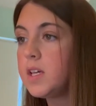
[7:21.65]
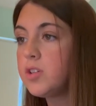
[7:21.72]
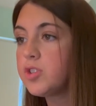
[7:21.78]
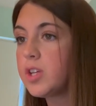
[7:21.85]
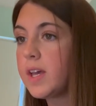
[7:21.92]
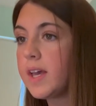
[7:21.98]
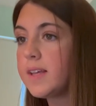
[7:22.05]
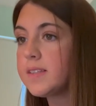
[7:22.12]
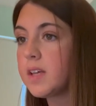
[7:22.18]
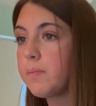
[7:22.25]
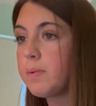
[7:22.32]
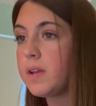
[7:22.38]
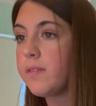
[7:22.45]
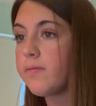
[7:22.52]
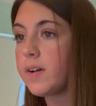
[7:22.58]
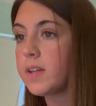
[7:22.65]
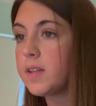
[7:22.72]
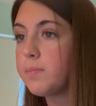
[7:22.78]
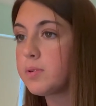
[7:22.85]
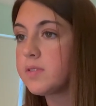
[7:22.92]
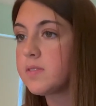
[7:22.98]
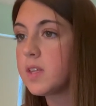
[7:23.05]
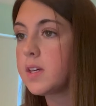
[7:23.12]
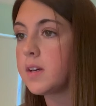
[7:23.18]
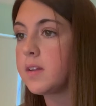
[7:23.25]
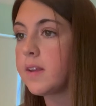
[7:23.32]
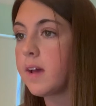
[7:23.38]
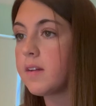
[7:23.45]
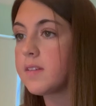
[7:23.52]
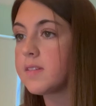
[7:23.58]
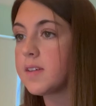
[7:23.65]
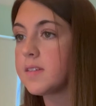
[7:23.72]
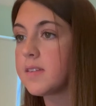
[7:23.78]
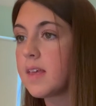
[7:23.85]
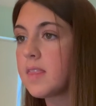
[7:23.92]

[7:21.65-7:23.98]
She hangs up and he finally puts the gun down and says,